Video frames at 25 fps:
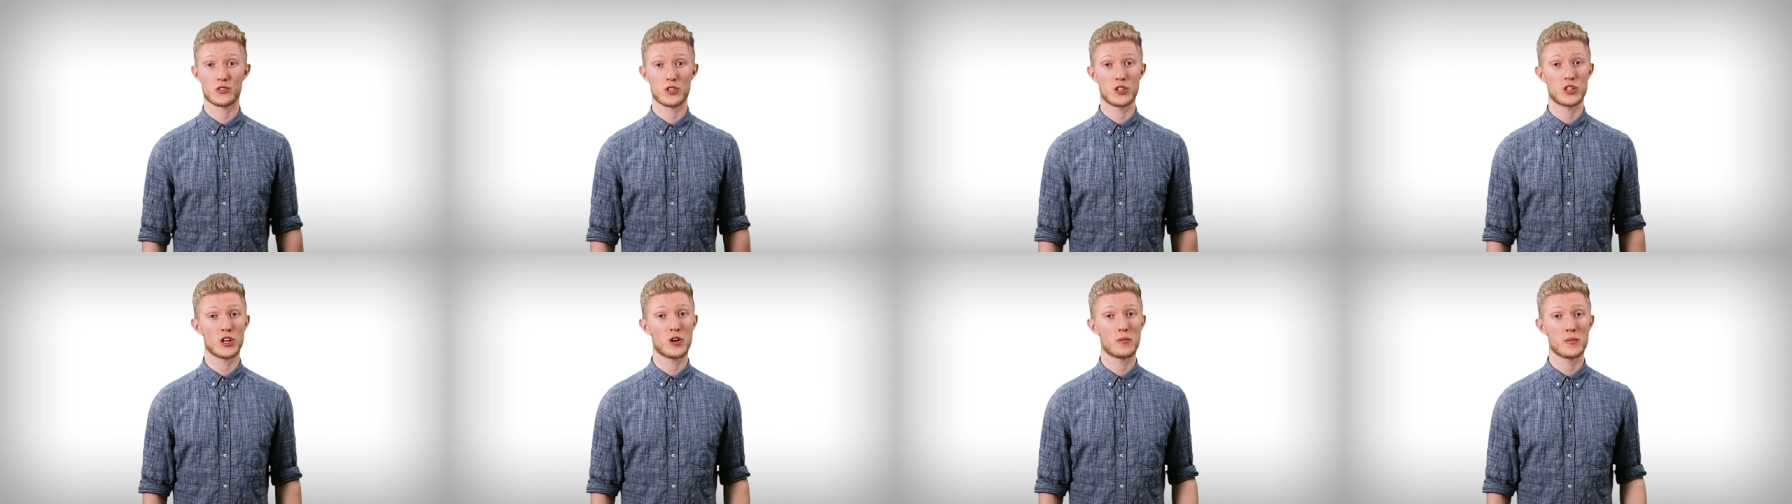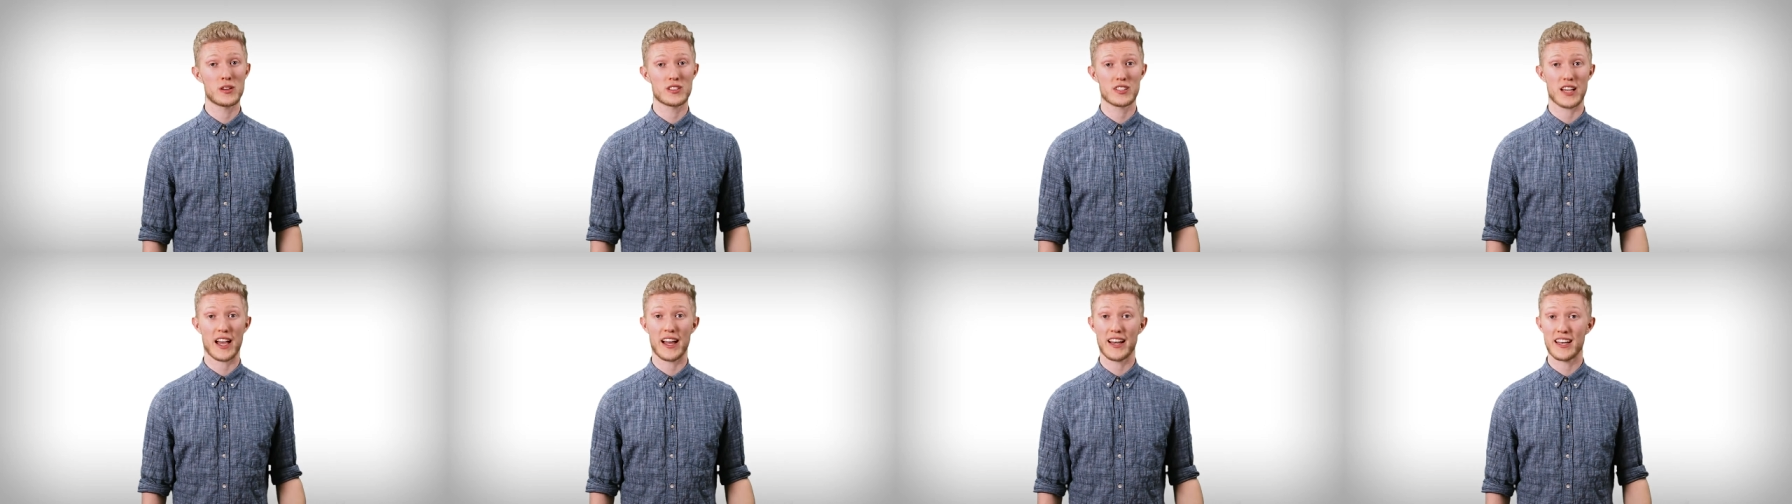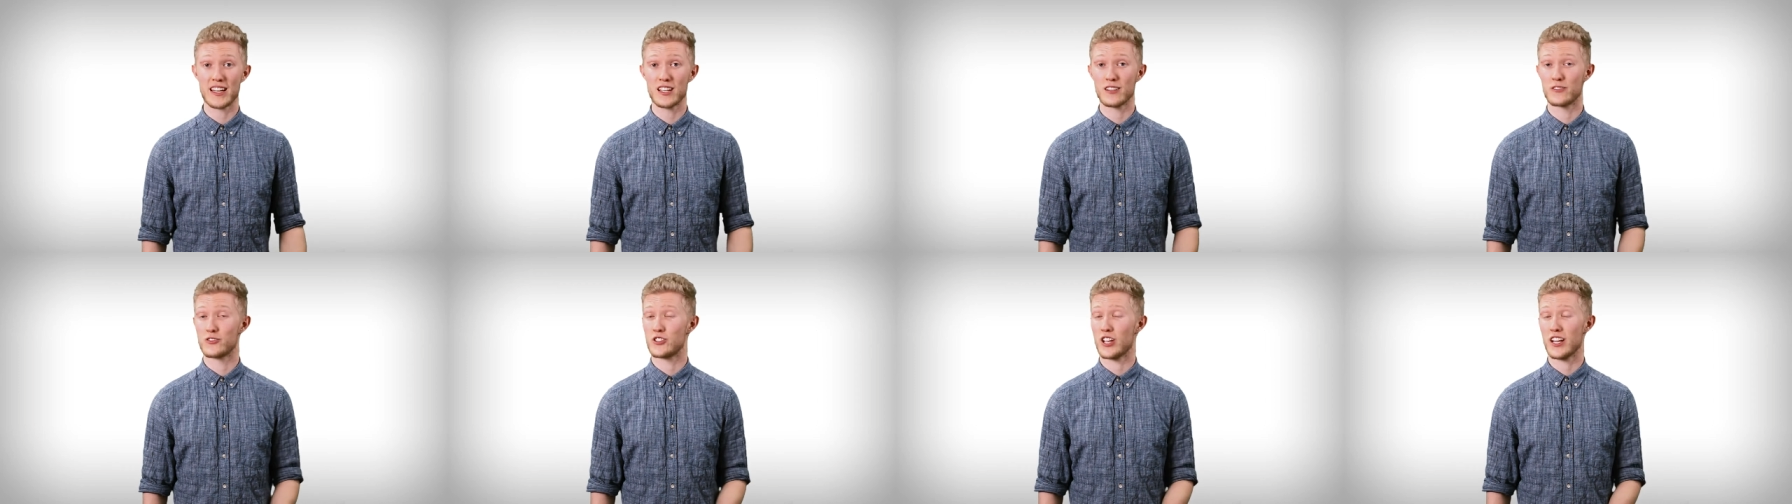so you don't miss
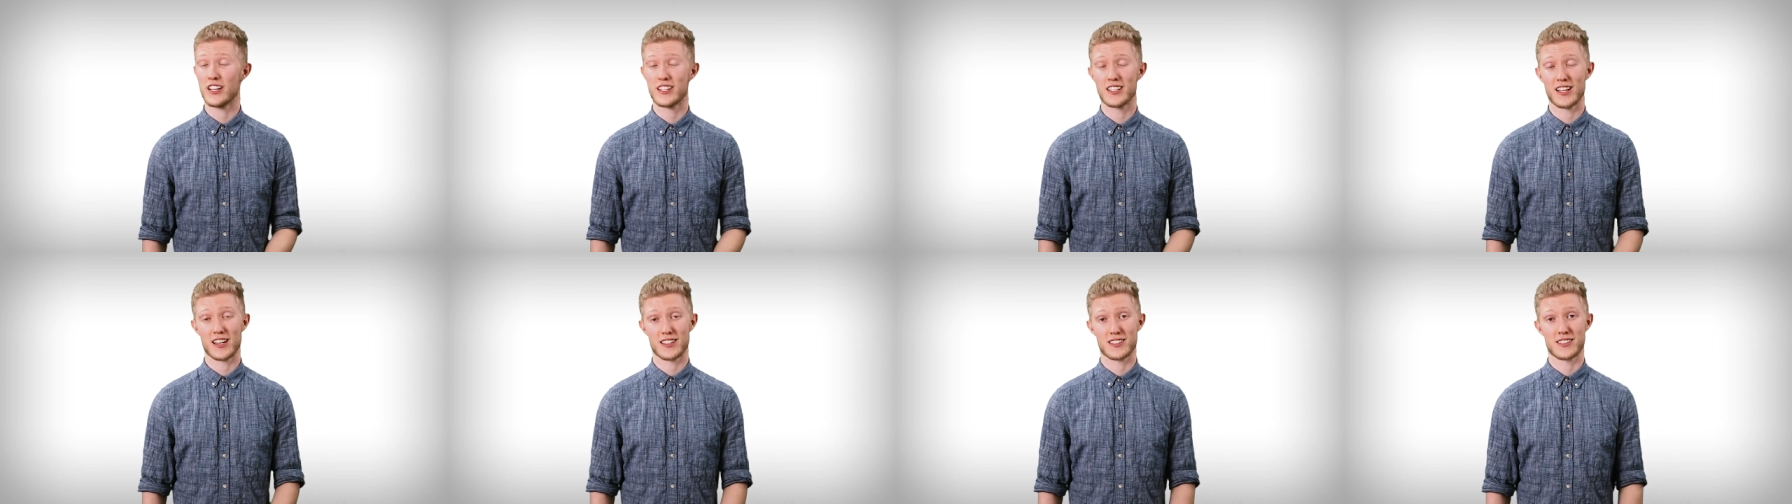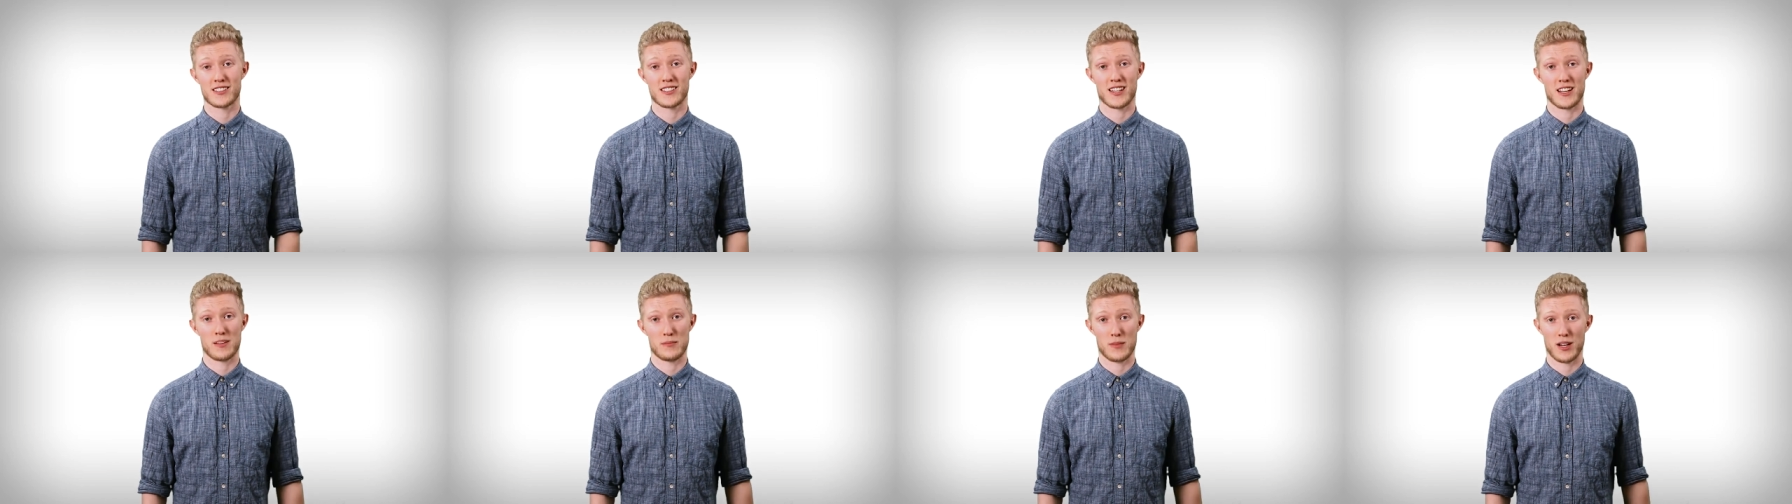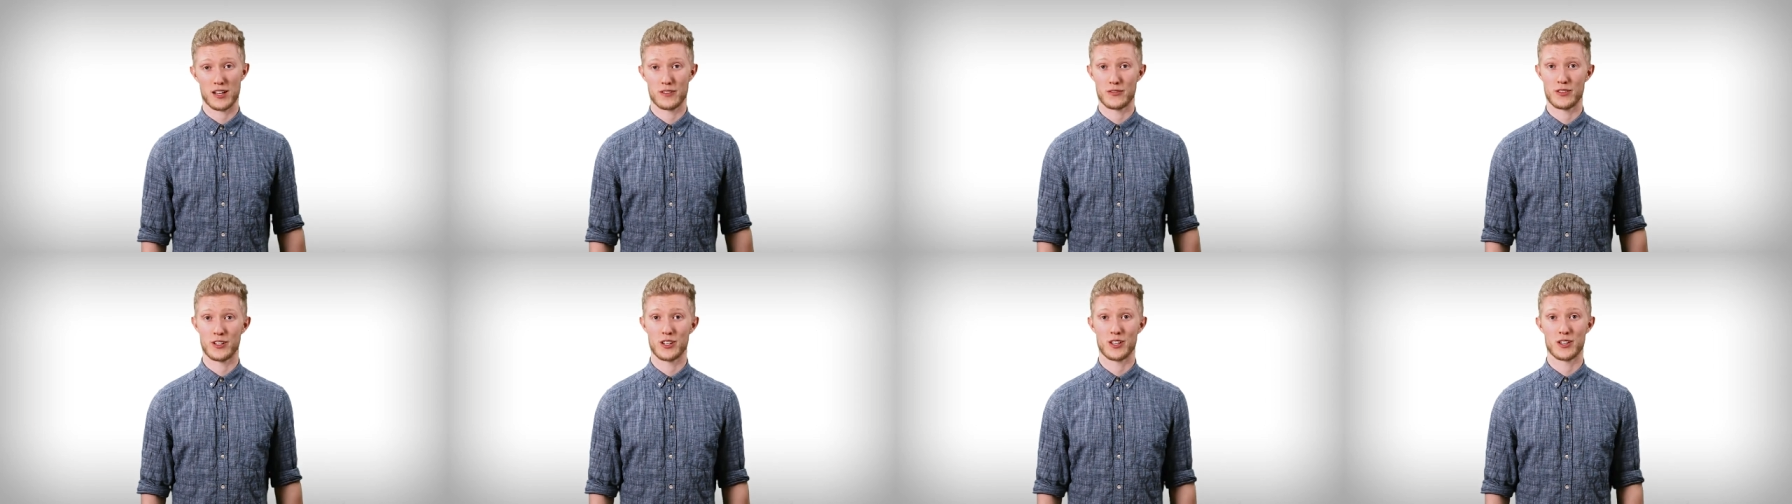any of JTS's
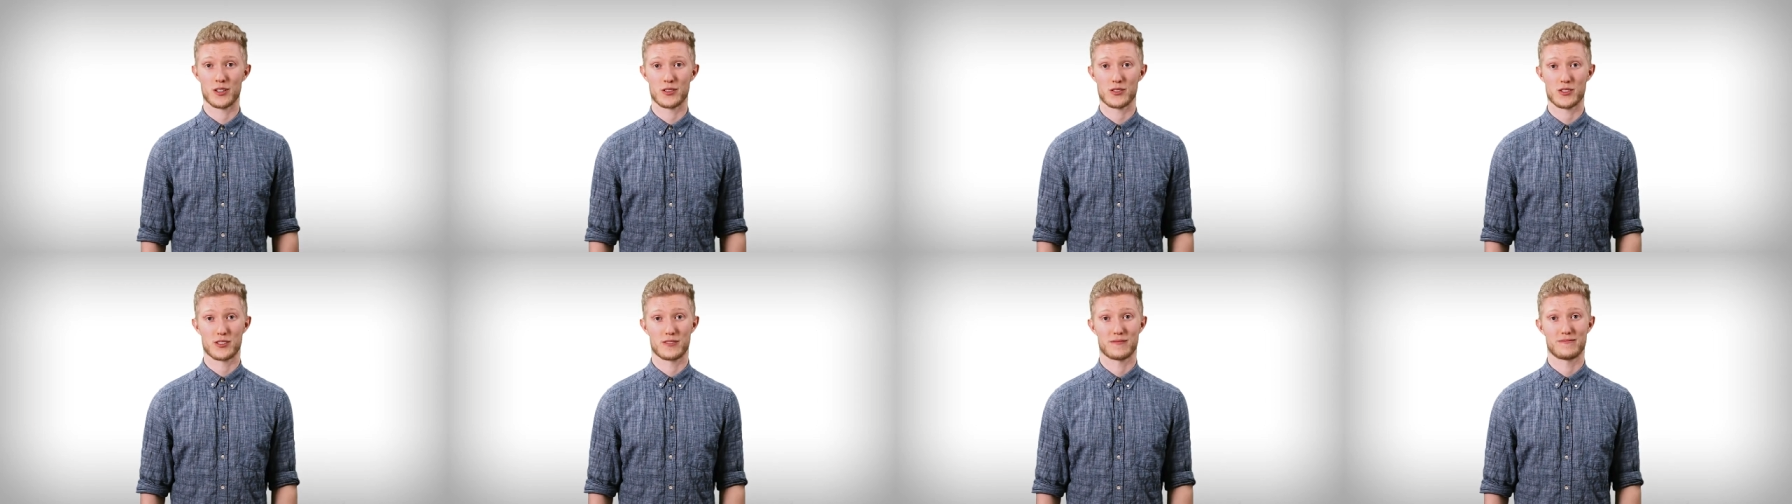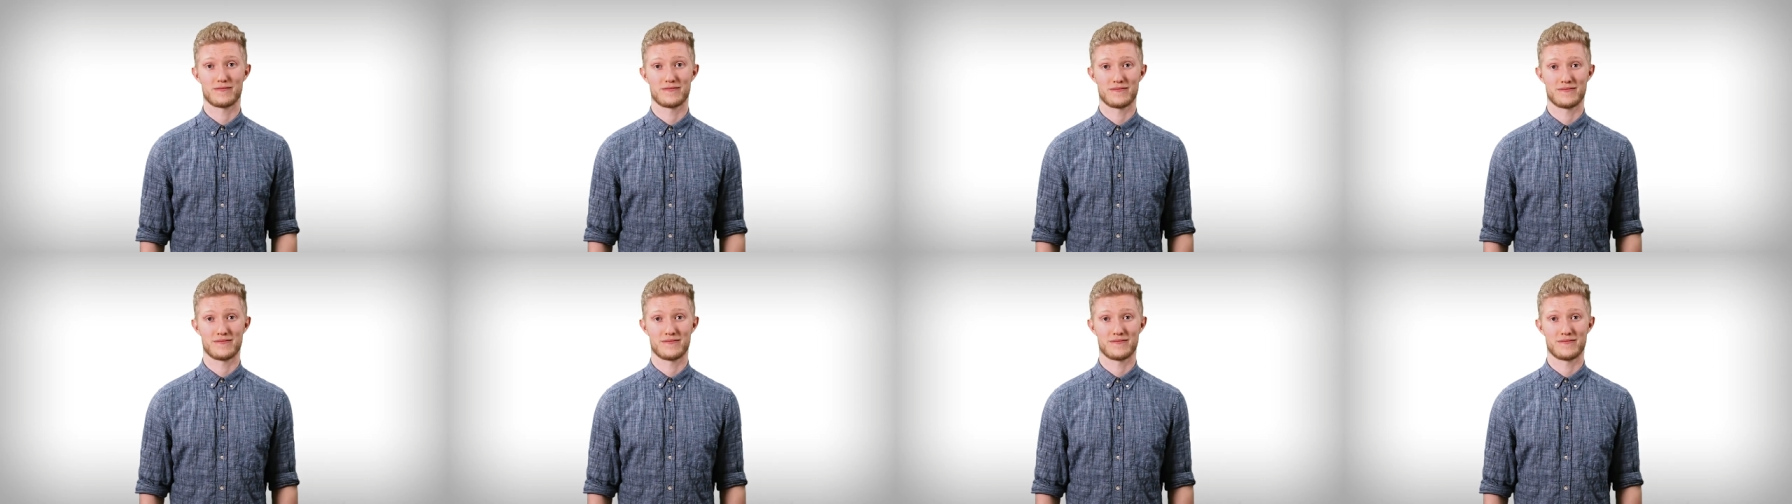EMAG videos.